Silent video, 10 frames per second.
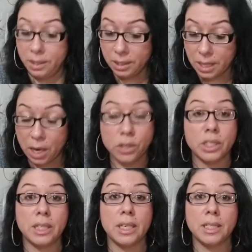This
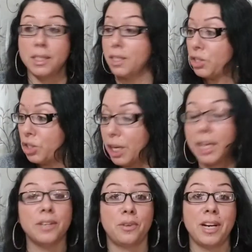energy is shit
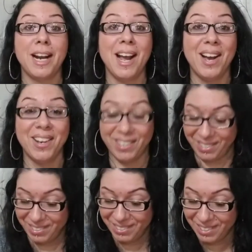right
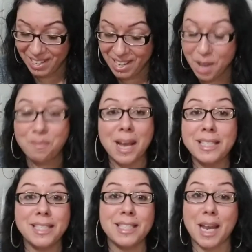now.
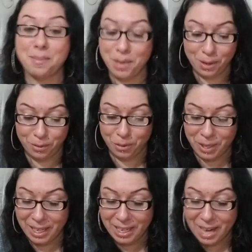Pisces had a beautiful
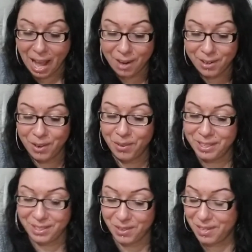reading. I don't know
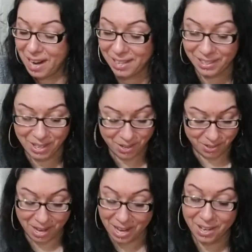what's going on,
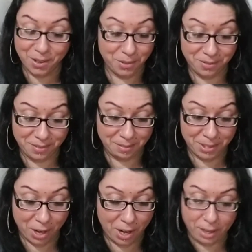Leo. I'm
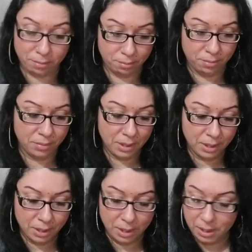sorry.
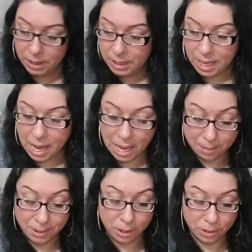I'm
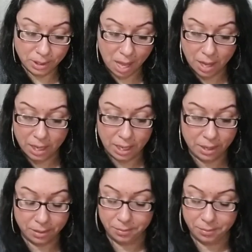so sorry.